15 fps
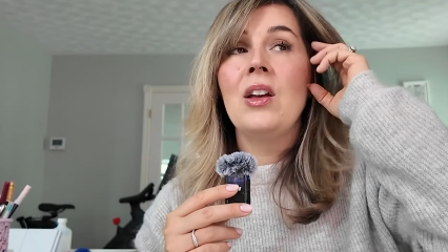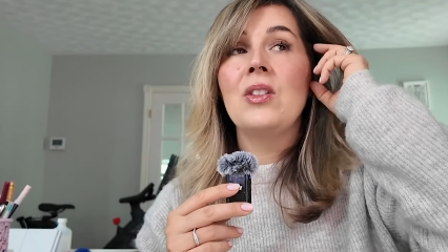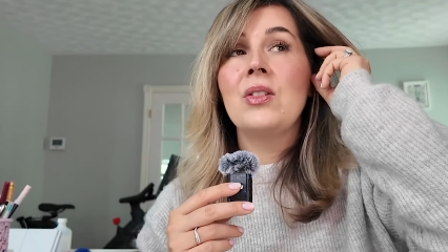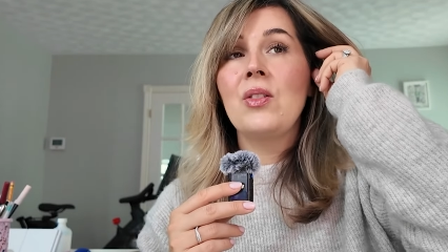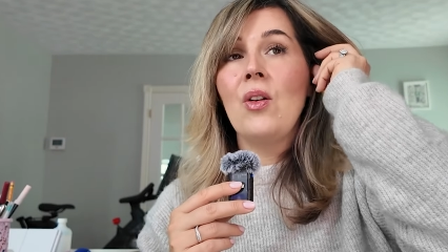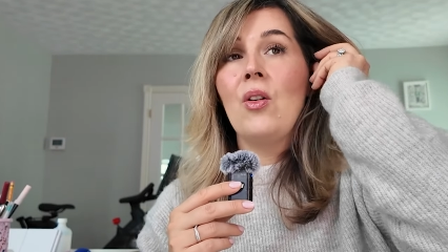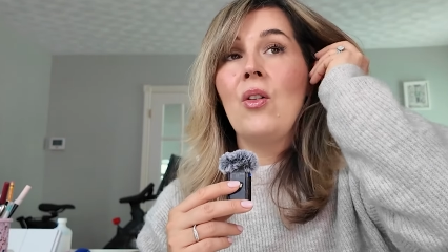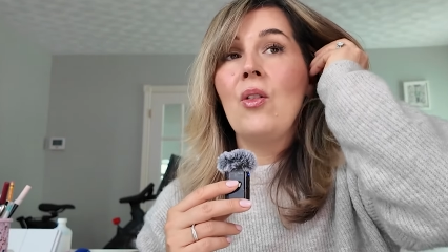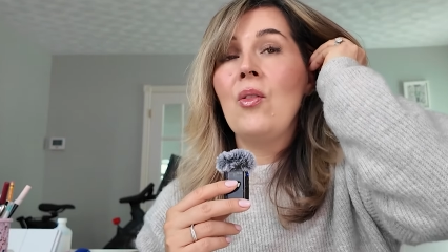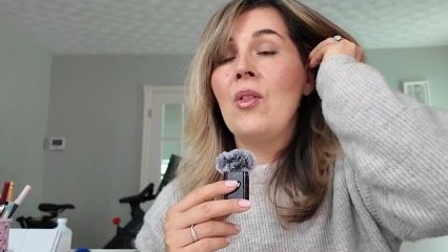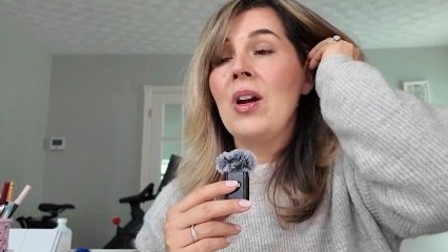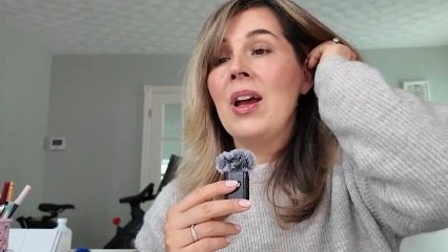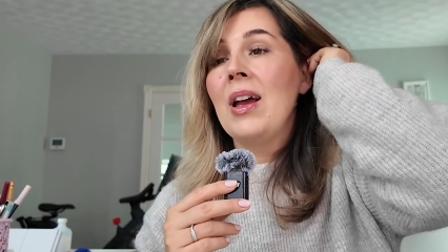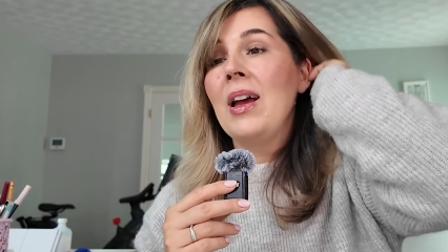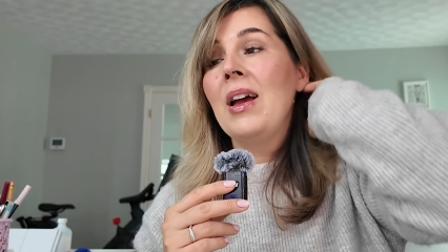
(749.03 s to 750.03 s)

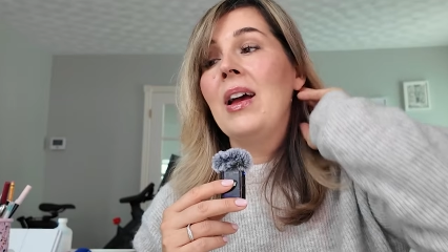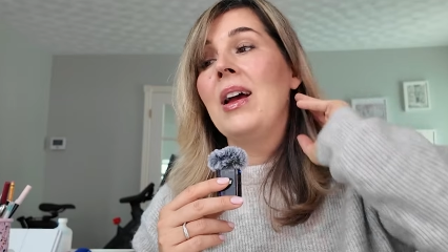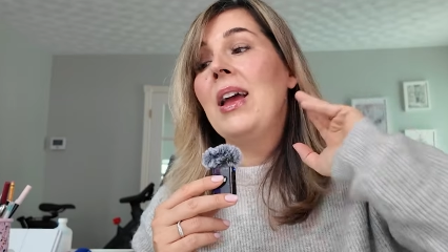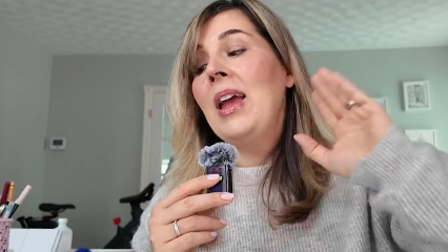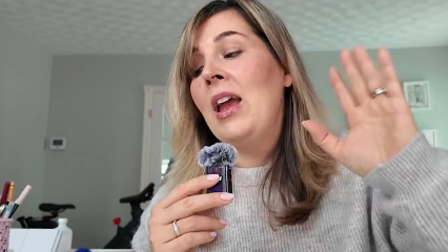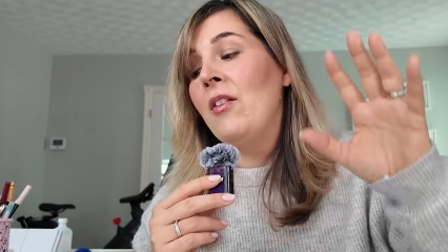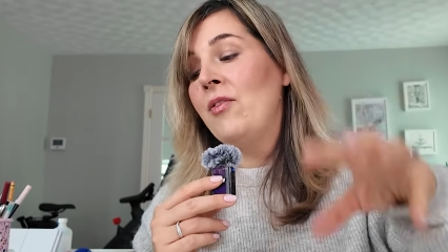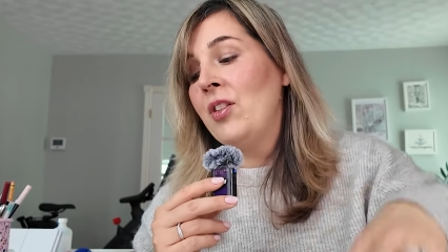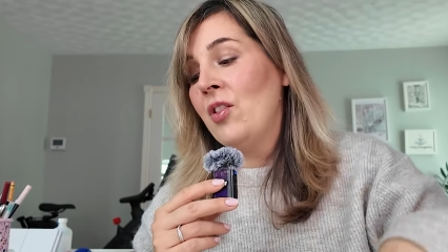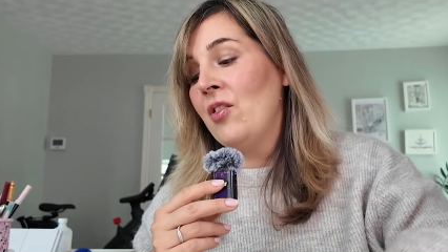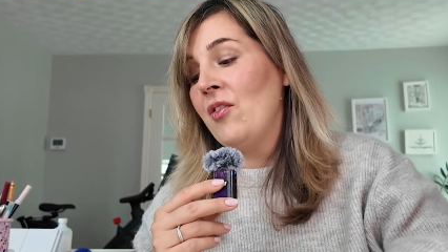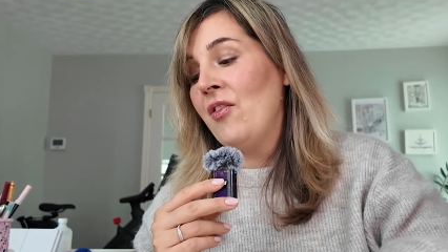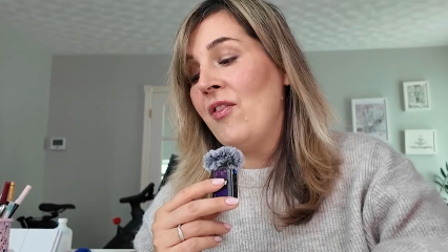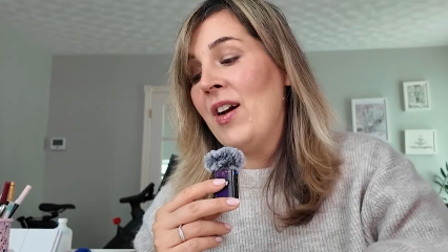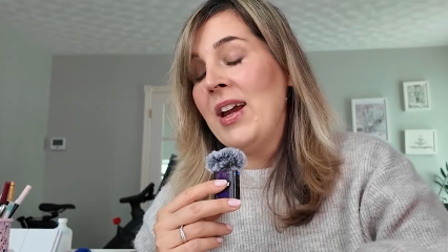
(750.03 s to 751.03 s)
So if
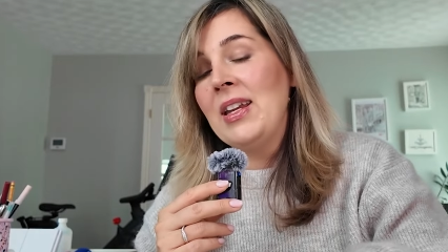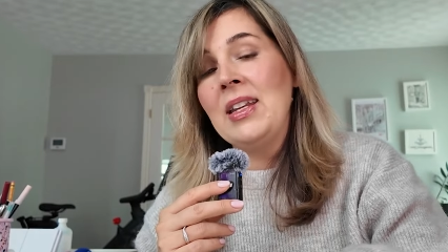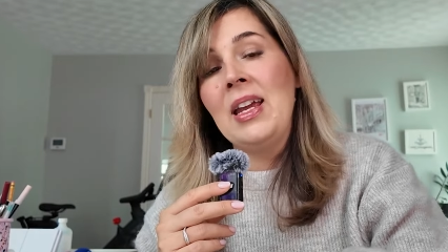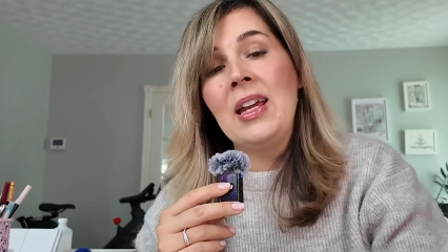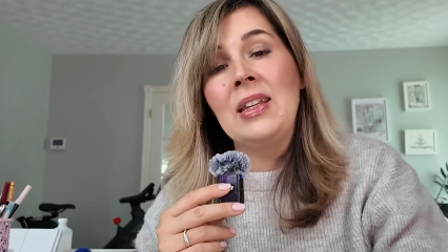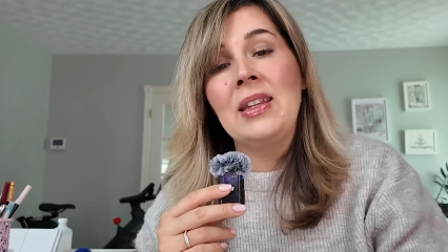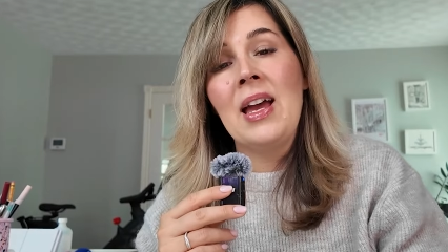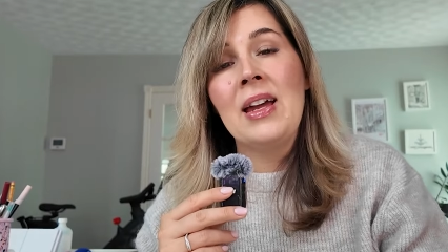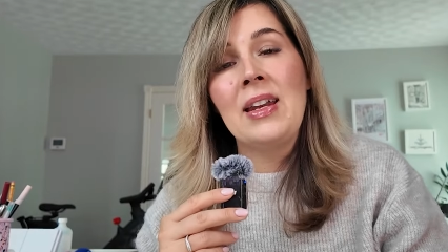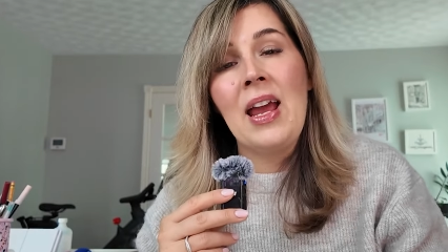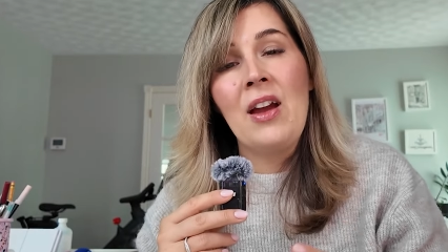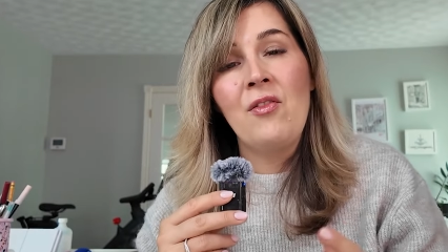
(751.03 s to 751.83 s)
you're finding that